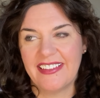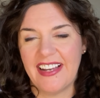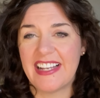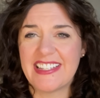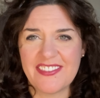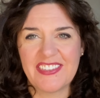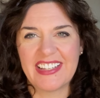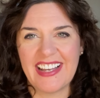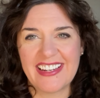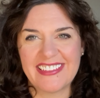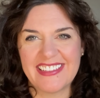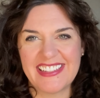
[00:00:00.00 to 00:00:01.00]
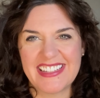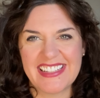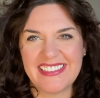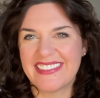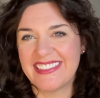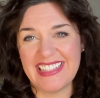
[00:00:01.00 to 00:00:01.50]
I definitely got a
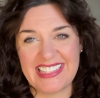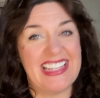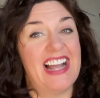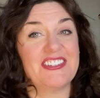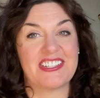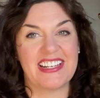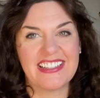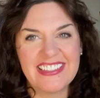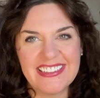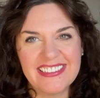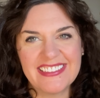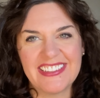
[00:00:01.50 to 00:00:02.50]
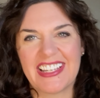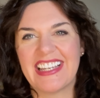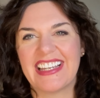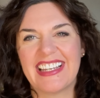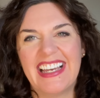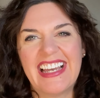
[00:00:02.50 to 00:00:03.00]
little nostalgic
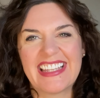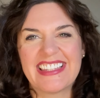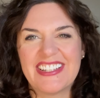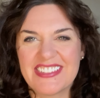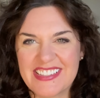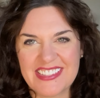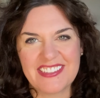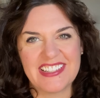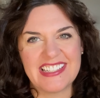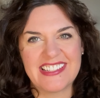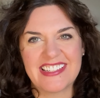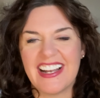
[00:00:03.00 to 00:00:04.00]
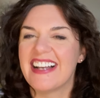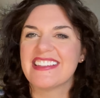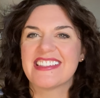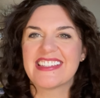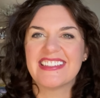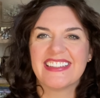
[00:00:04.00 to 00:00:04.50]
looking at those
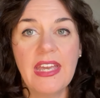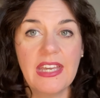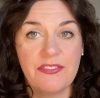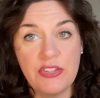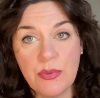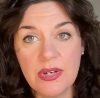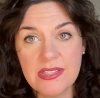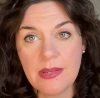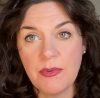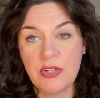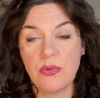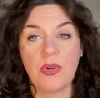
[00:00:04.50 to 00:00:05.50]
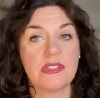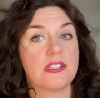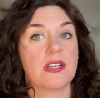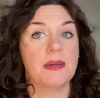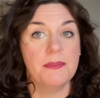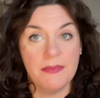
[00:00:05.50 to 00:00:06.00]
screenshots. If you are someone who wants to
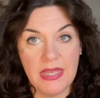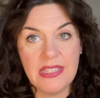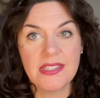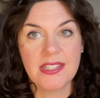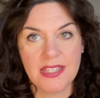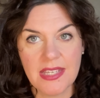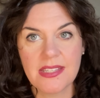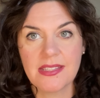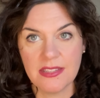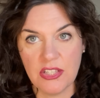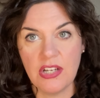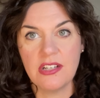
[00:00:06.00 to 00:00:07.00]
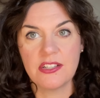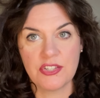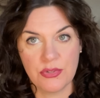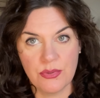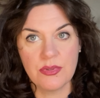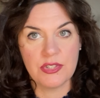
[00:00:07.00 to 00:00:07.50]
commit to this look,
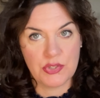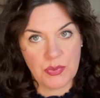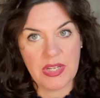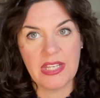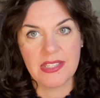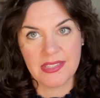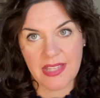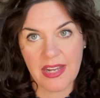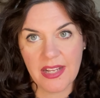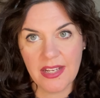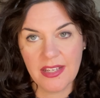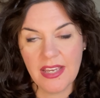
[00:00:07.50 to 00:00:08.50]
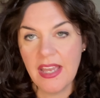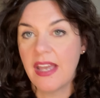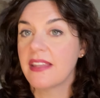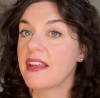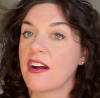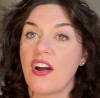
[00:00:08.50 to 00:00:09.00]
to the Twee aesthetic,
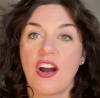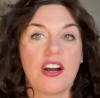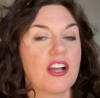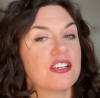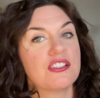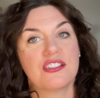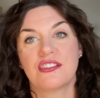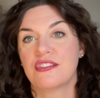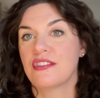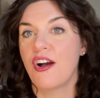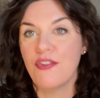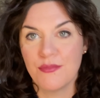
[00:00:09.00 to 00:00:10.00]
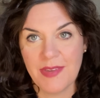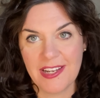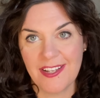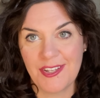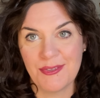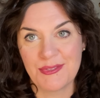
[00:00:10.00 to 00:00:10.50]
there are so many
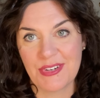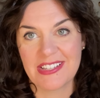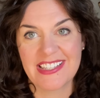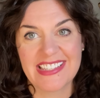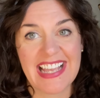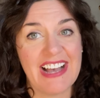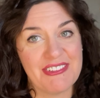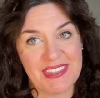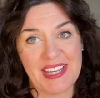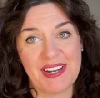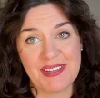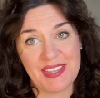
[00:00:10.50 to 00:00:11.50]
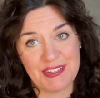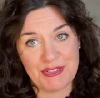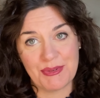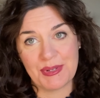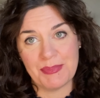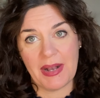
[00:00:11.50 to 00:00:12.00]
cute dresses out there that you
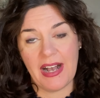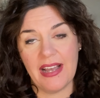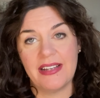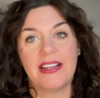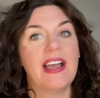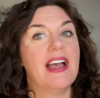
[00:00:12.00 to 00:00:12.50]
can buy.